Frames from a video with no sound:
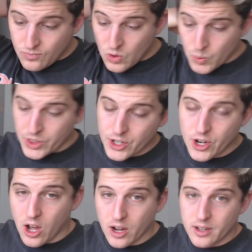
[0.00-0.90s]
with the
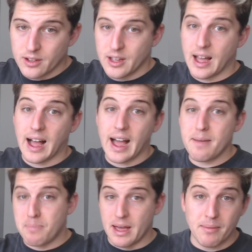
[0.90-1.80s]
dog, I
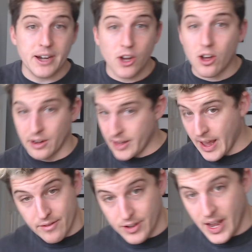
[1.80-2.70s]
pet my dog
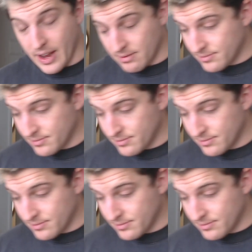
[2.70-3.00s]
every day.